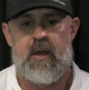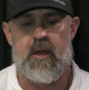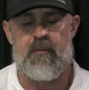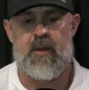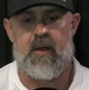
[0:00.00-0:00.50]

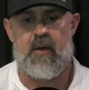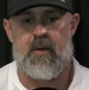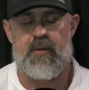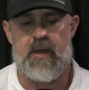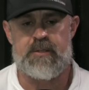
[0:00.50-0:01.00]
if there
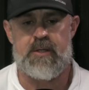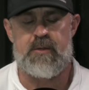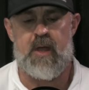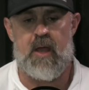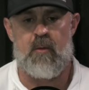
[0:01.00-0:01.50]
are things that you
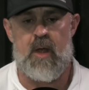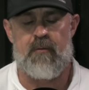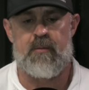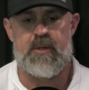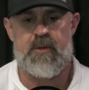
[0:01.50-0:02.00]
take away
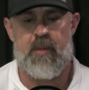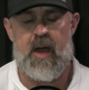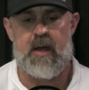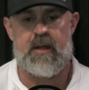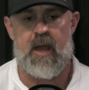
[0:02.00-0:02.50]
from this
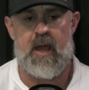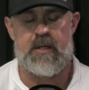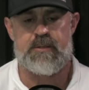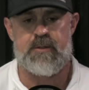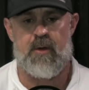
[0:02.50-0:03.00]

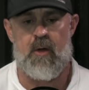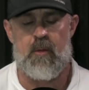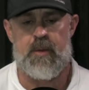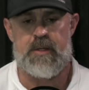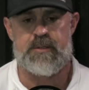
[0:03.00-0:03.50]
podcast, the
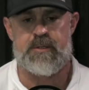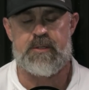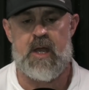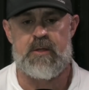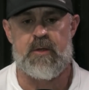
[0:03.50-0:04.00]
hope is
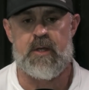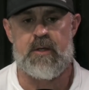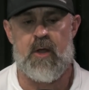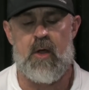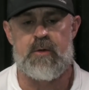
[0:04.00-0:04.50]
that you
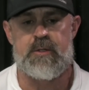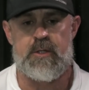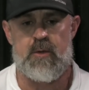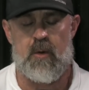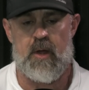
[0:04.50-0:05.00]
can go to
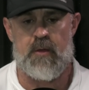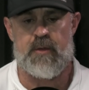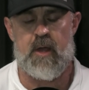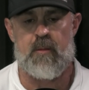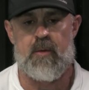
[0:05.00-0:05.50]
your
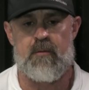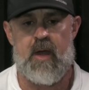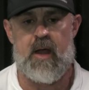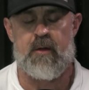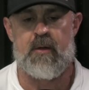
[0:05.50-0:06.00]
healthcare
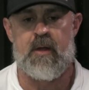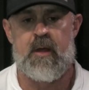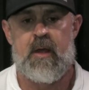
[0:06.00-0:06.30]
provider